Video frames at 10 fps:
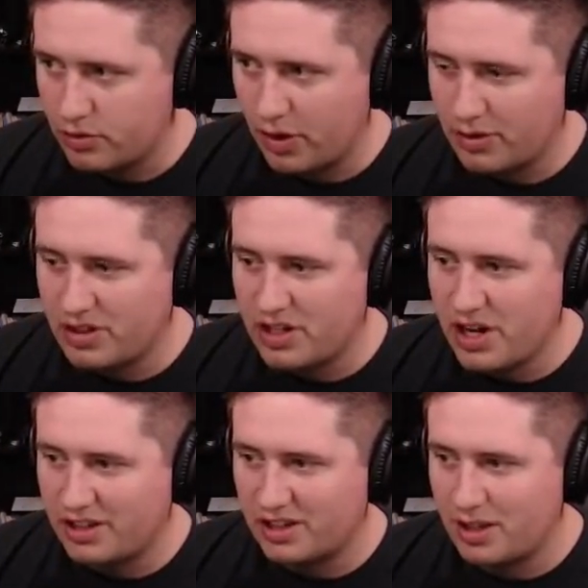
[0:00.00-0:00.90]
This route is
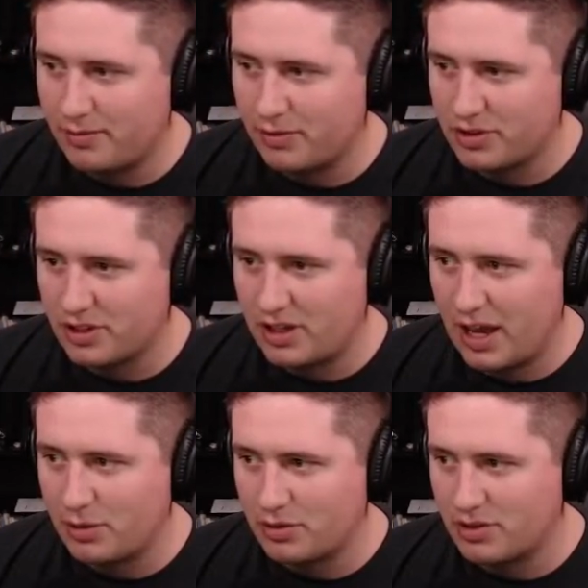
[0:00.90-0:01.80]
nuts, except for its
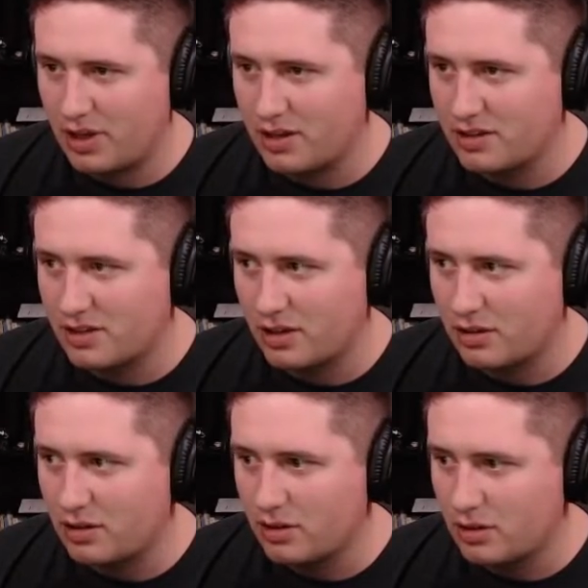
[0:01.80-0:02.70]
encounters kind of
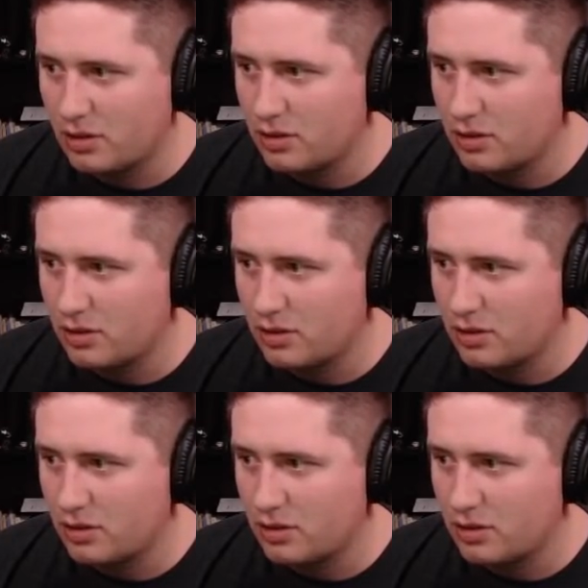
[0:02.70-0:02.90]
suck.